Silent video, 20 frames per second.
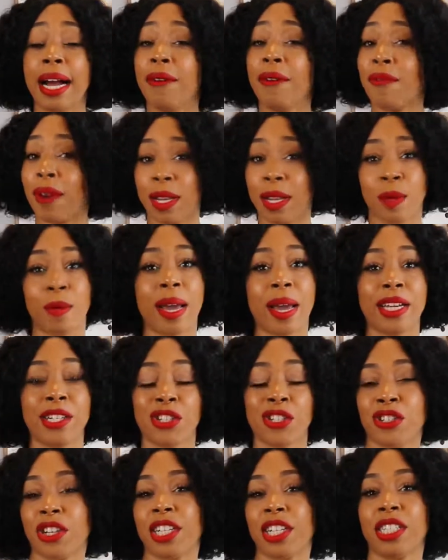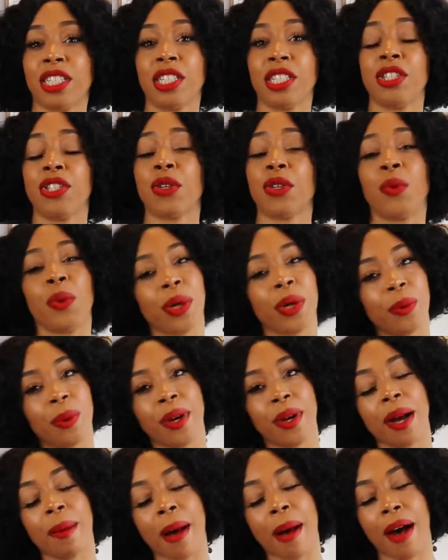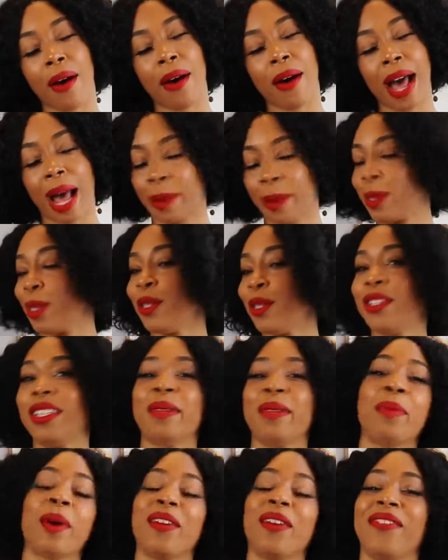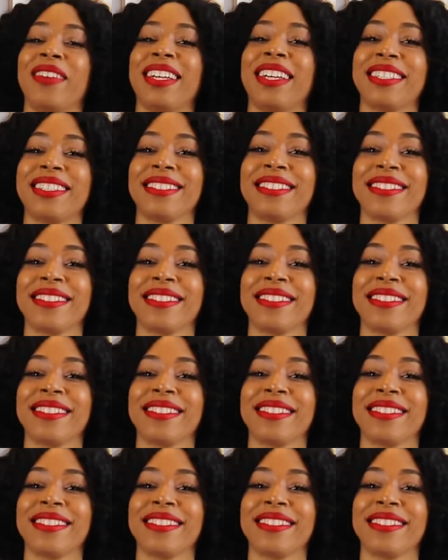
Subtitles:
follow my instructions, your wig will come out absolutely perfect.